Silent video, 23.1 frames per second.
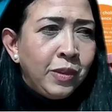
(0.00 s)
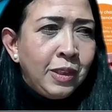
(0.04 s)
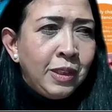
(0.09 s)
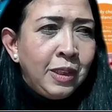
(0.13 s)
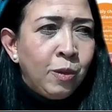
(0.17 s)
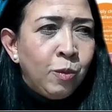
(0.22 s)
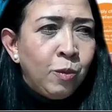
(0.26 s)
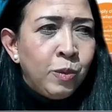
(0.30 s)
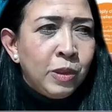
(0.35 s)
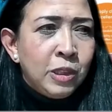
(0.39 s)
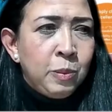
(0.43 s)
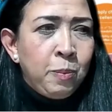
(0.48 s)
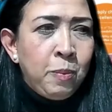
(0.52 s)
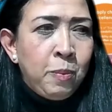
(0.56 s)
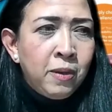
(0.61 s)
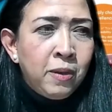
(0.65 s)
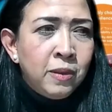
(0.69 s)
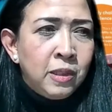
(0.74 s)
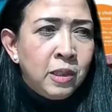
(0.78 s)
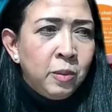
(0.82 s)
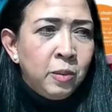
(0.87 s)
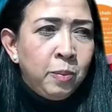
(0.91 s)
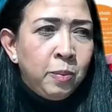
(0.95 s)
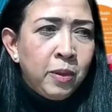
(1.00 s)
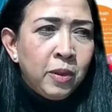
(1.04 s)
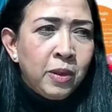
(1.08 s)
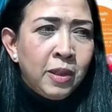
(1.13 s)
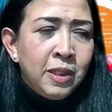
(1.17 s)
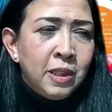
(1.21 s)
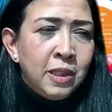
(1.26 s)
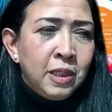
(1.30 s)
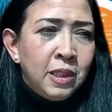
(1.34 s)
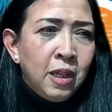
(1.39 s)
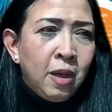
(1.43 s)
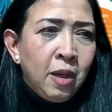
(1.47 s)
responsible
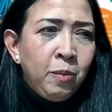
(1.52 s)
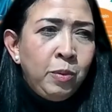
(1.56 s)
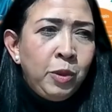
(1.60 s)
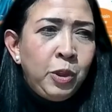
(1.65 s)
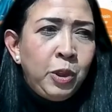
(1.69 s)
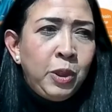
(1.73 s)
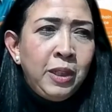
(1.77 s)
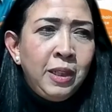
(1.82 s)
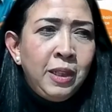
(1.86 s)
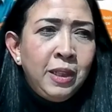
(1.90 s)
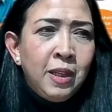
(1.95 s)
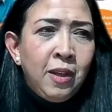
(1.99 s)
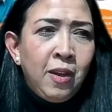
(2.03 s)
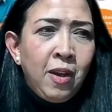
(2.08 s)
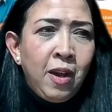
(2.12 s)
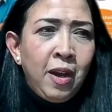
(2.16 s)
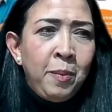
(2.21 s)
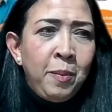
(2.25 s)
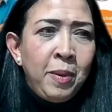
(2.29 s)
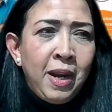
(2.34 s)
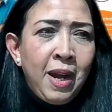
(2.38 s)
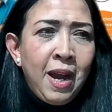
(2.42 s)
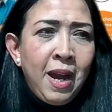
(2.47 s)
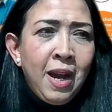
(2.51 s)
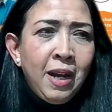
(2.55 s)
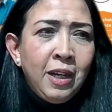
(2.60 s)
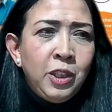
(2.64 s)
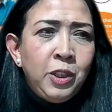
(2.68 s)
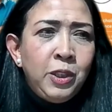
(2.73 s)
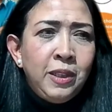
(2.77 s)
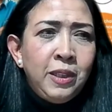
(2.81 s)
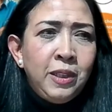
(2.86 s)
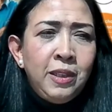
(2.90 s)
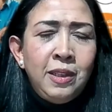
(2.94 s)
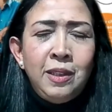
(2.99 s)
consumption, climate
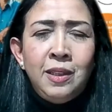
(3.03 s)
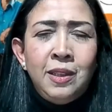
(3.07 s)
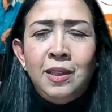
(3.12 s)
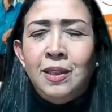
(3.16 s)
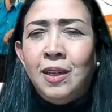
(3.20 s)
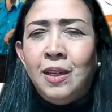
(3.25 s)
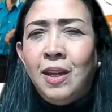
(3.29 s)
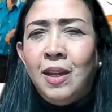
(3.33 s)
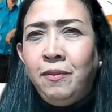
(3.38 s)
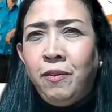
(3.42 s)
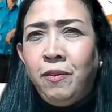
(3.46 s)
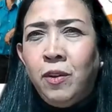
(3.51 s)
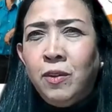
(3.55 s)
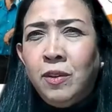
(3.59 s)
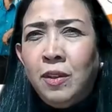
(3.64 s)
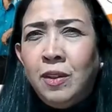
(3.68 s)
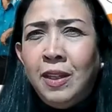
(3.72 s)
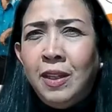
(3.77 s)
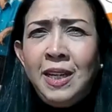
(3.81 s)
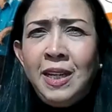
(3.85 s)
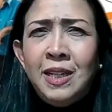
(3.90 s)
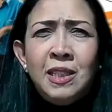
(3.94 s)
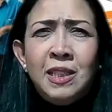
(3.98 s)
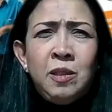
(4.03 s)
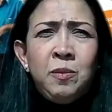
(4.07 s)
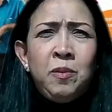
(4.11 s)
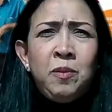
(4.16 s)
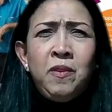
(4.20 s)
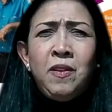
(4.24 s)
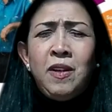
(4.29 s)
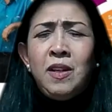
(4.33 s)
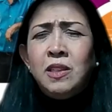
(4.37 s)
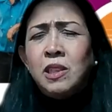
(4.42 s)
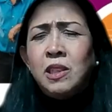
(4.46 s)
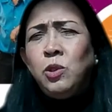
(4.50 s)
action, life on the land, some of
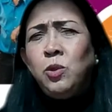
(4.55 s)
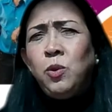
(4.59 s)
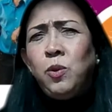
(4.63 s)
that